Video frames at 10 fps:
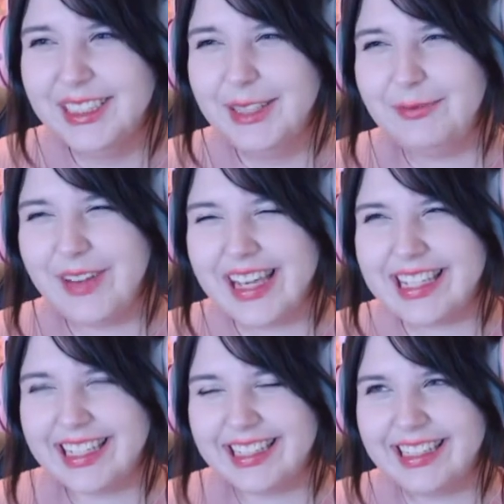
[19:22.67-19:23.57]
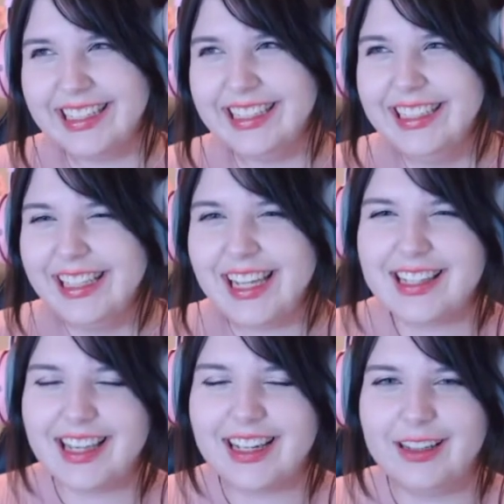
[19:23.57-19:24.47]
basically,
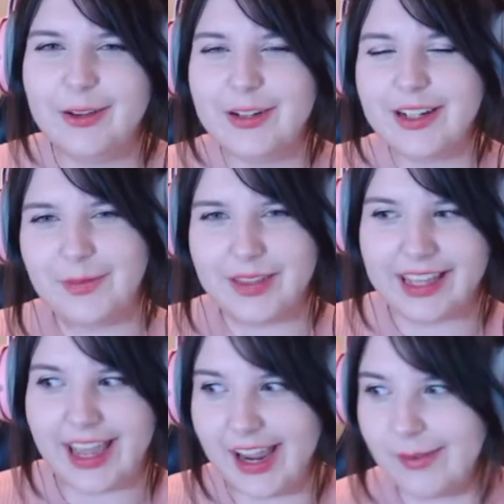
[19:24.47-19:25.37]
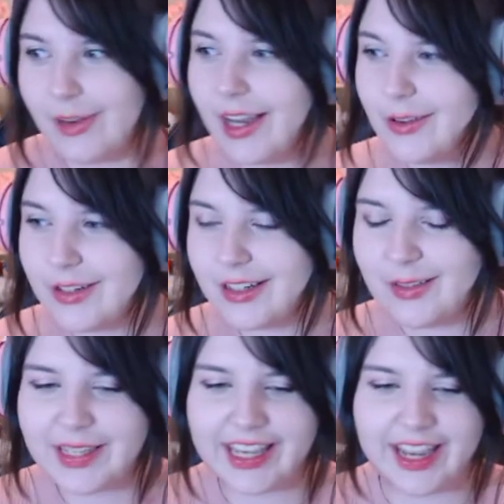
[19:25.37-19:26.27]
it's like I loaded up the game. I loaded
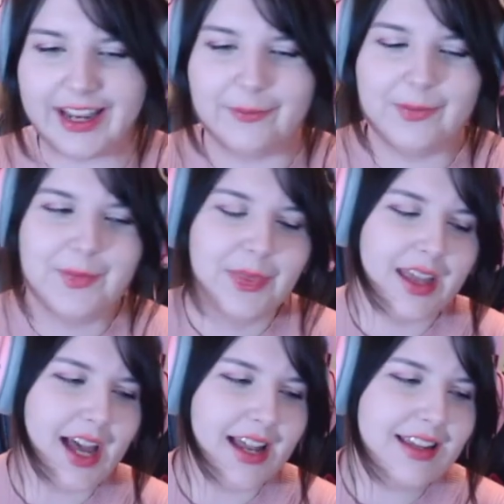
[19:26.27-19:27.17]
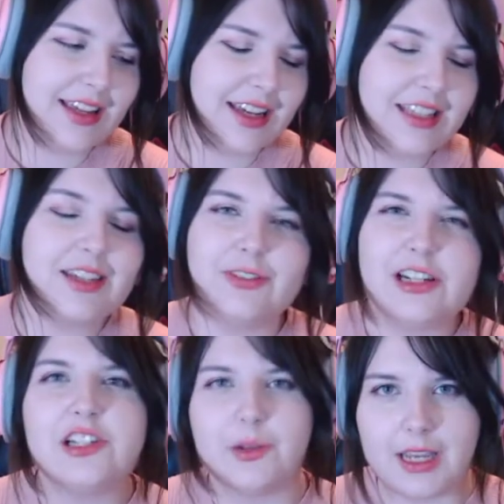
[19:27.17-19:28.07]
up the game. And it's like, it did
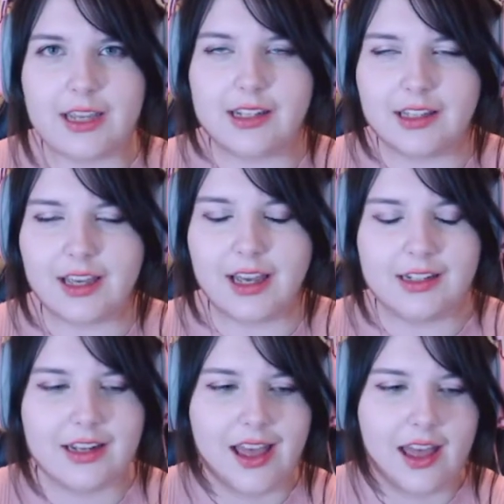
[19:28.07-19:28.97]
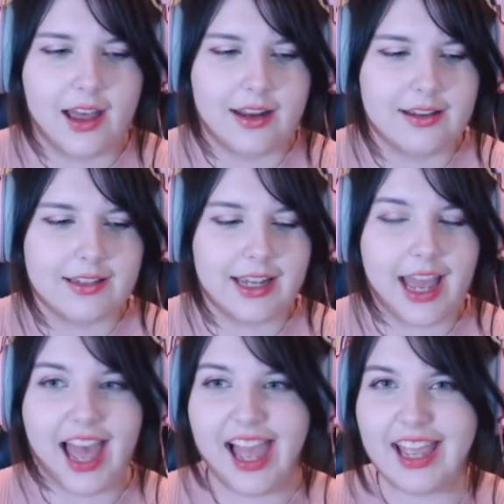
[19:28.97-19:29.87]
finish updating in the end. And it's like,
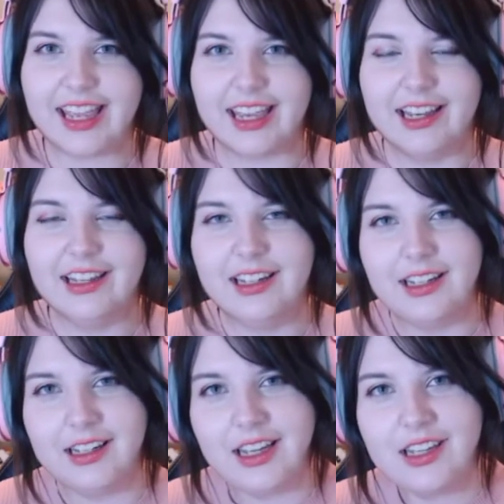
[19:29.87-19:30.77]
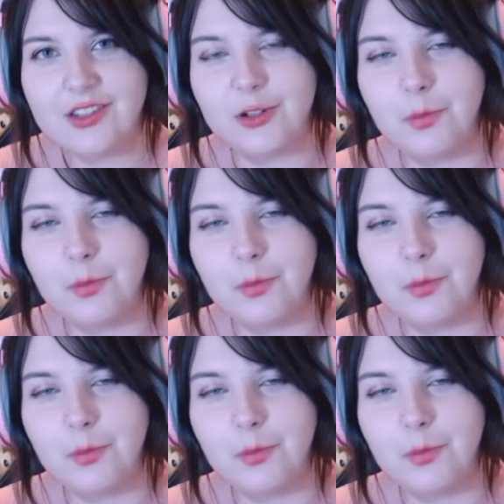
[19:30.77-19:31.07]
hey, here's your